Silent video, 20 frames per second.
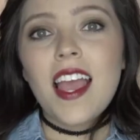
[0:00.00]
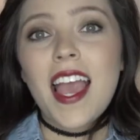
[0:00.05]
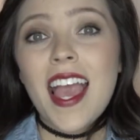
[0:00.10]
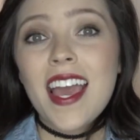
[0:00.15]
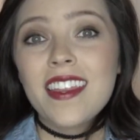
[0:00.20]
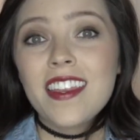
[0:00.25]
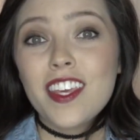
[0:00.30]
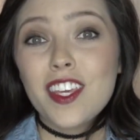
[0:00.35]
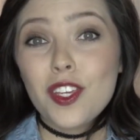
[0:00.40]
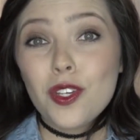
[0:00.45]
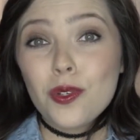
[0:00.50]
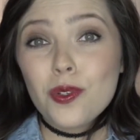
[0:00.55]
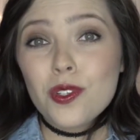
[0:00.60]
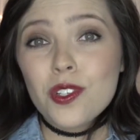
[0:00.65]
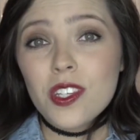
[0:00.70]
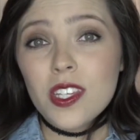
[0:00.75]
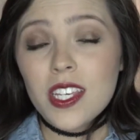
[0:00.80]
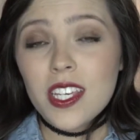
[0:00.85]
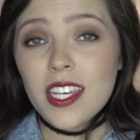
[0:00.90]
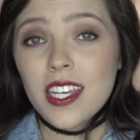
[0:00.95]
And they
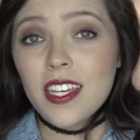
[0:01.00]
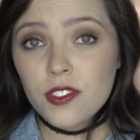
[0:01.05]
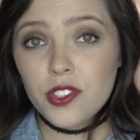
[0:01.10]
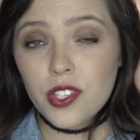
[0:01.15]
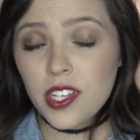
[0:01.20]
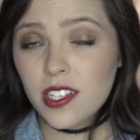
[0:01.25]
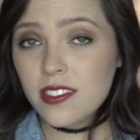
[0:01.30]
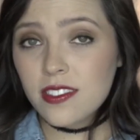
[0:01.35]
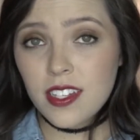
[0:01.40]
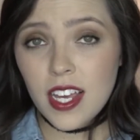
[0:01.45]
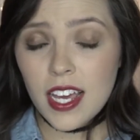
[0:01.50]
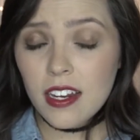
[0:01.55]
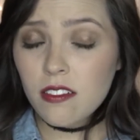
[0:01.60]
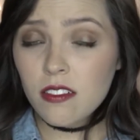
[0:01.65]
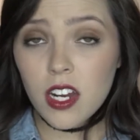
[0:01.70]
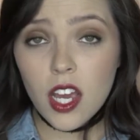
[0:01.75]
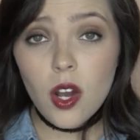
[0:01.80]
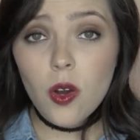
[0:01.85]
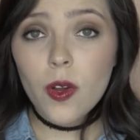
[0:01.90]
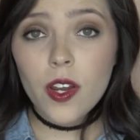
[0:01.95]
usually just, I don't
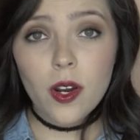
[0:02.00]
know,